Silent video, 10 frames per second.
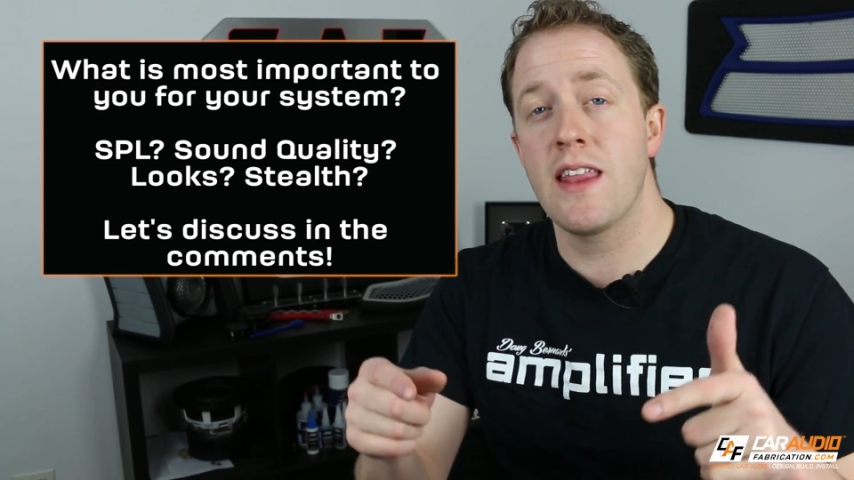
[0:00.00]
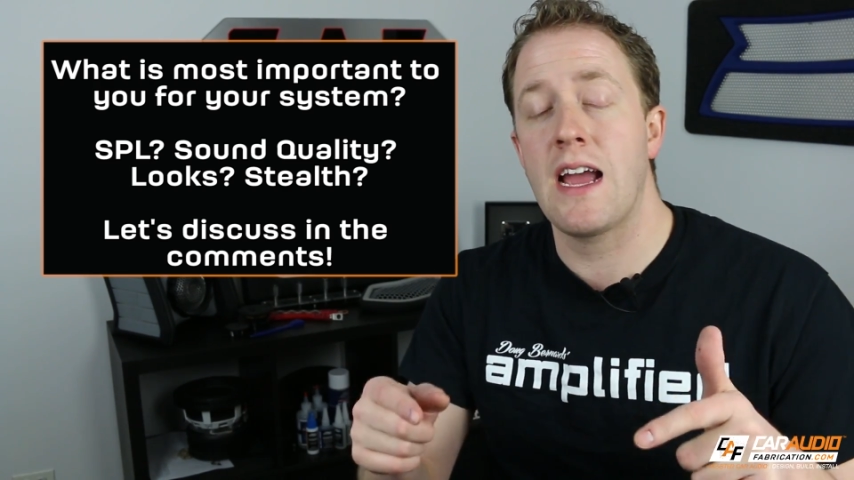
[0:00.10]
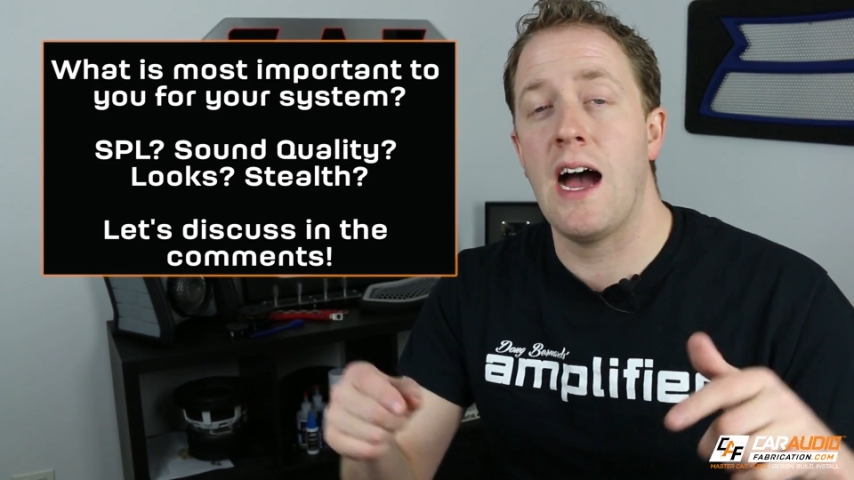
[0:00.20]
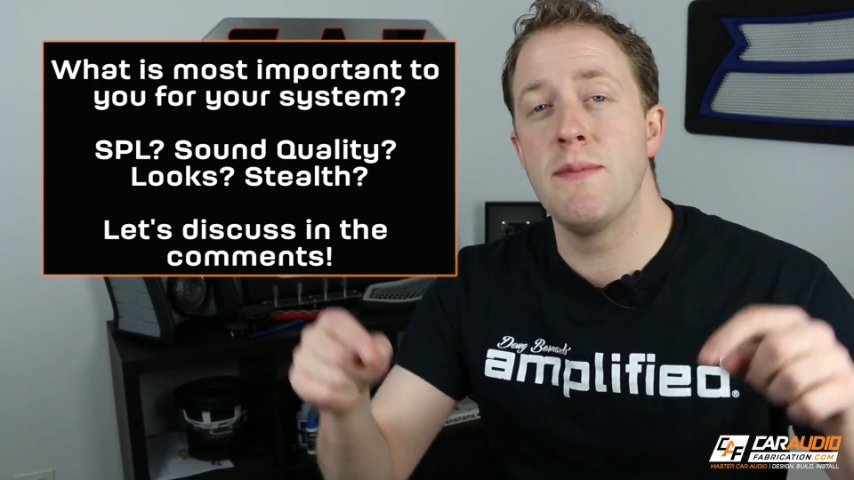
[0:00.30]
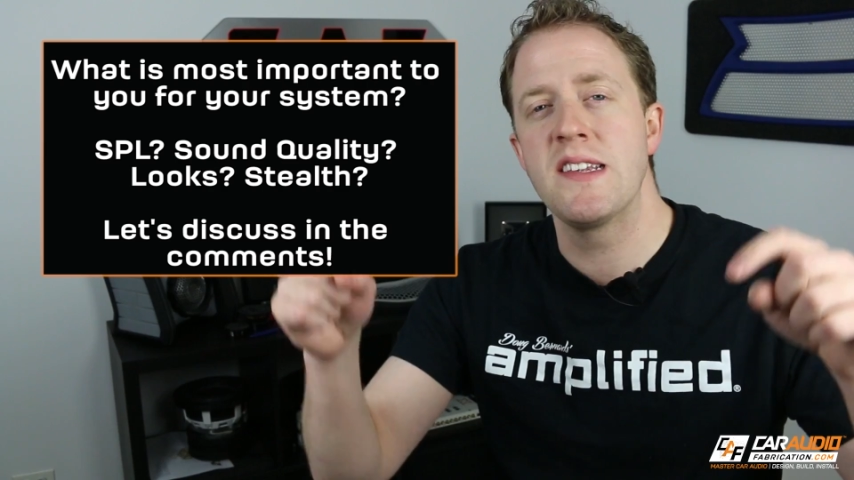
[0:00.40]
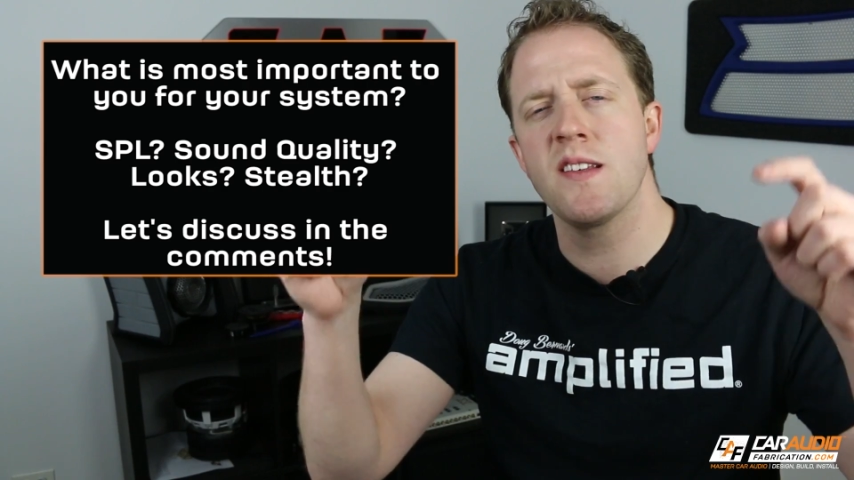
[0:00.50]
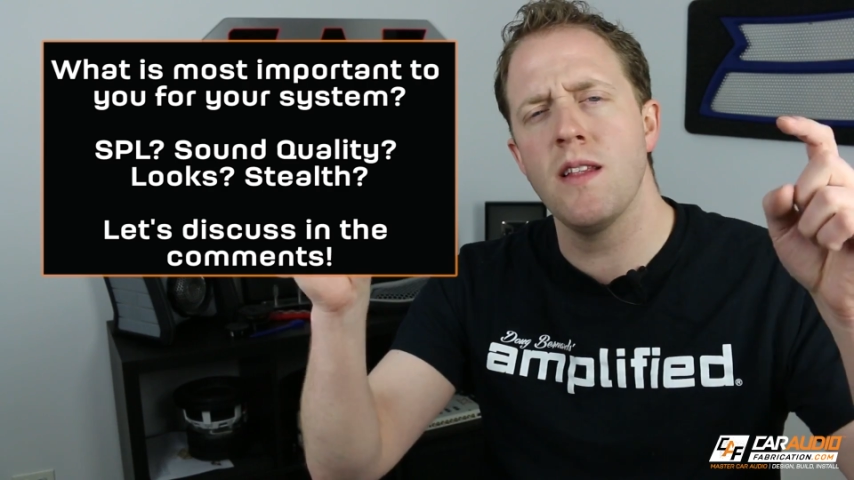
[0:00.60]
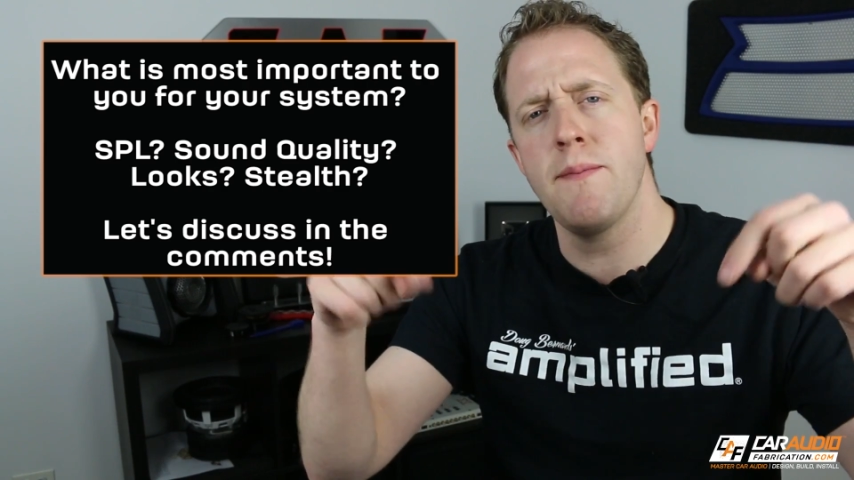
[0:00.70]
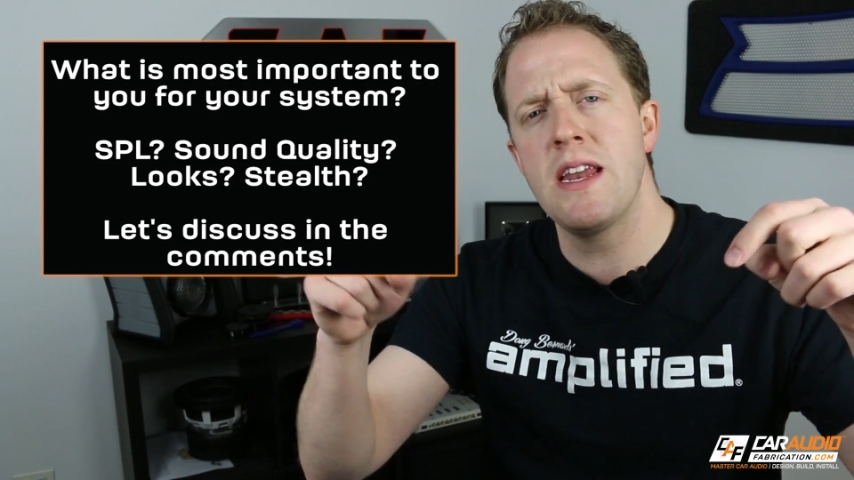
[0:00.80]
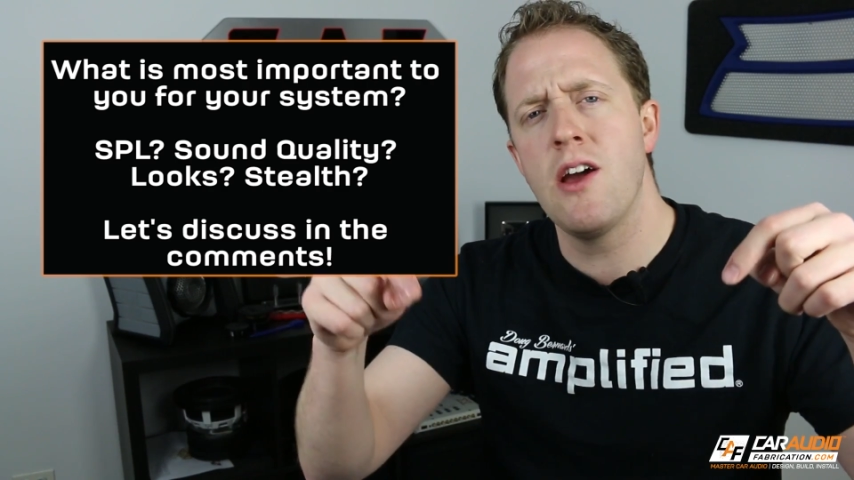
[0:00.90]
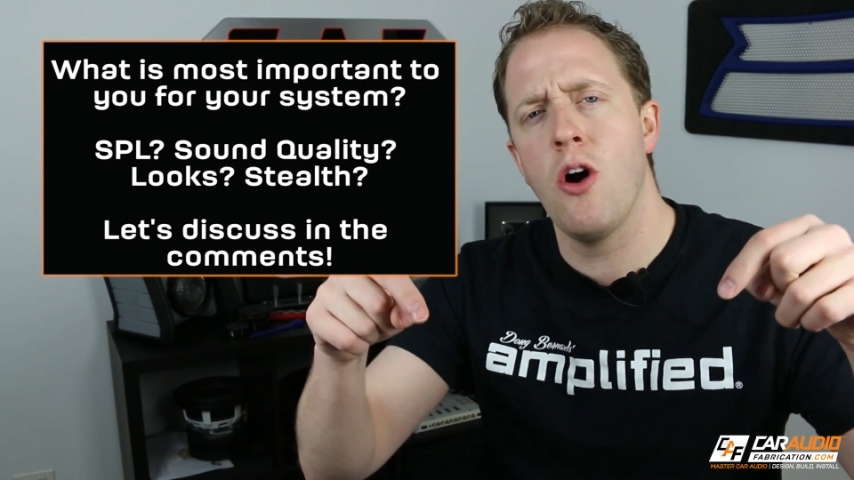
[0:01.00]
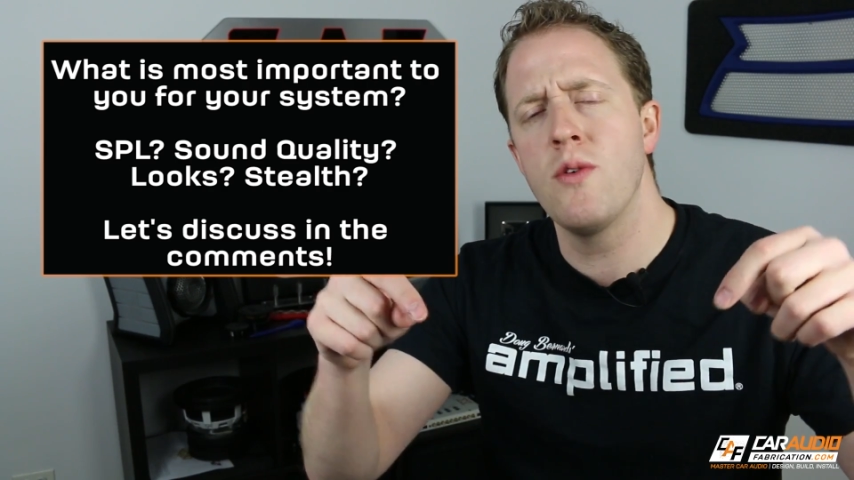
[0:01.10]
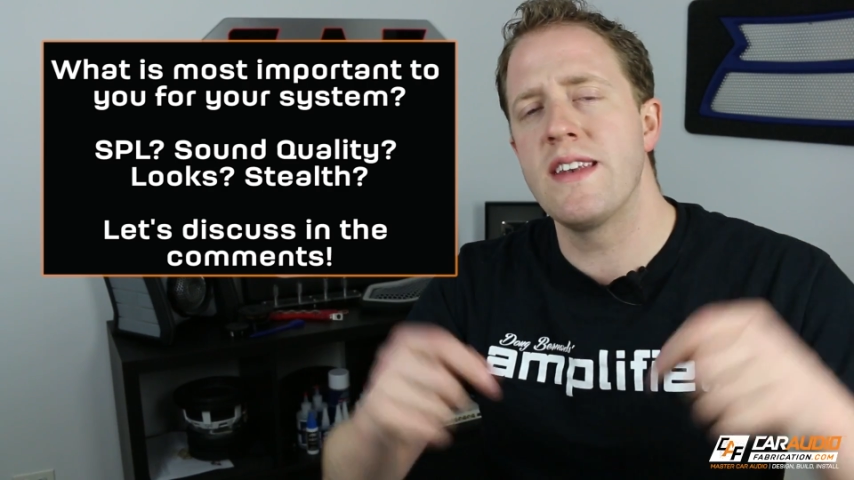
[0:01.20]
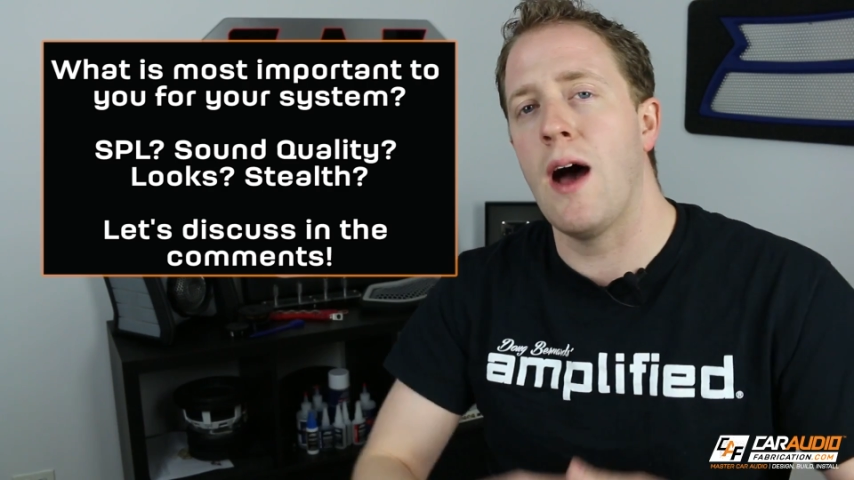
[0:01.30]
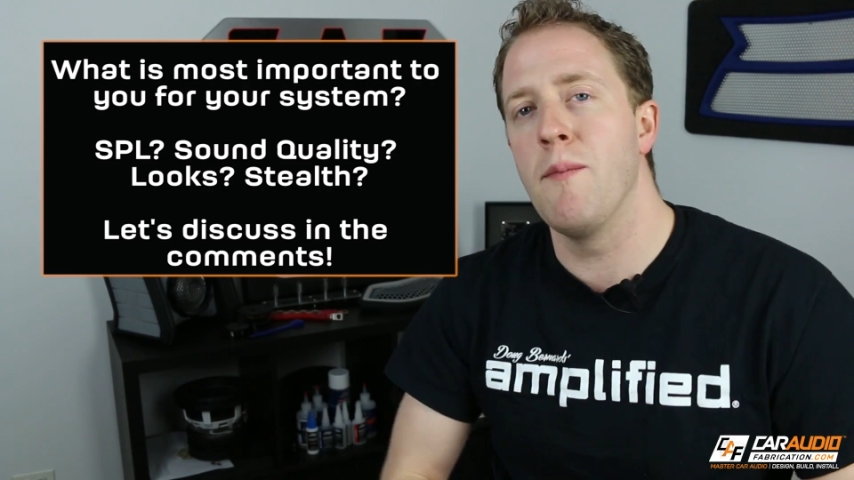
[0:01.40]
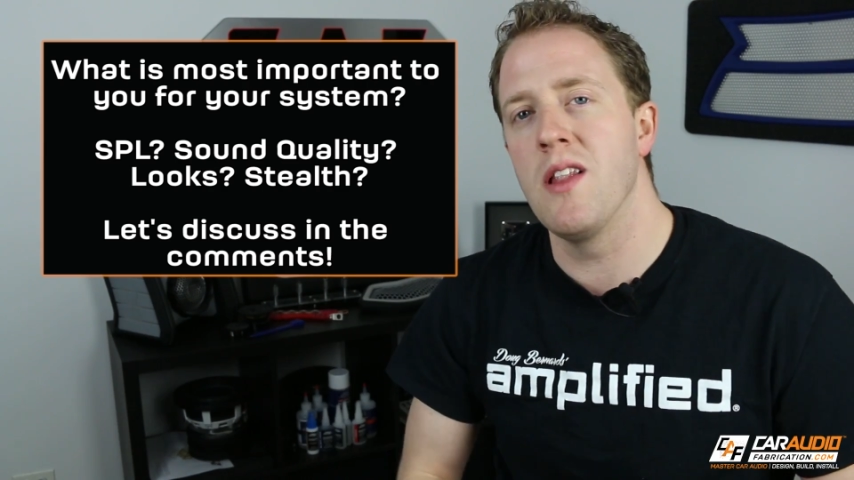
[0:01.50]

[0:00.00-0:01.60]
the comments, so let me know down